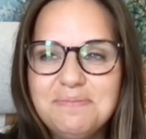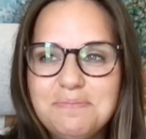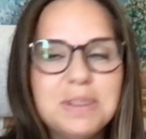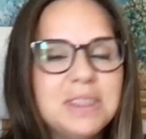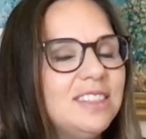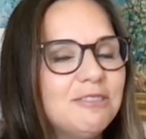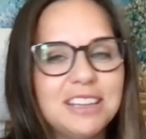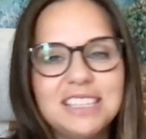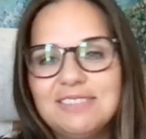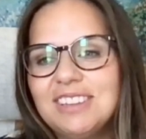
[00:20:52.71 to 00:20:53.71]
But then the
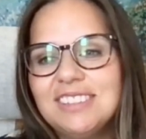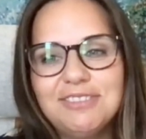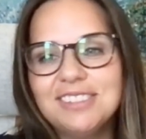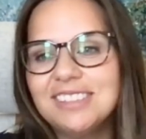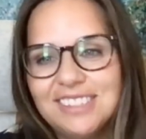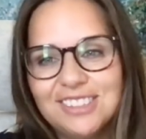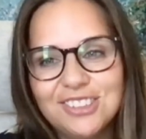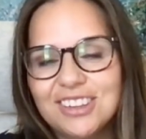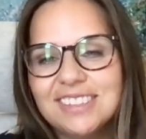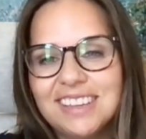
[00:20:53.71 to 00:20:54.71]
rest of it definitely still
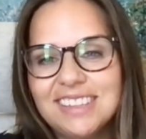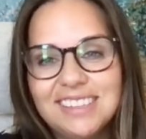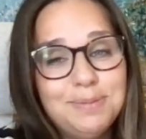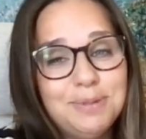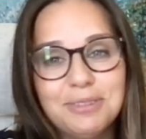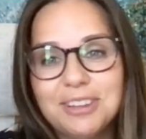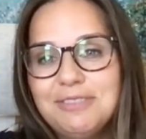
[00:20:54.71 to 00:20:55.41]
translates, and it's been really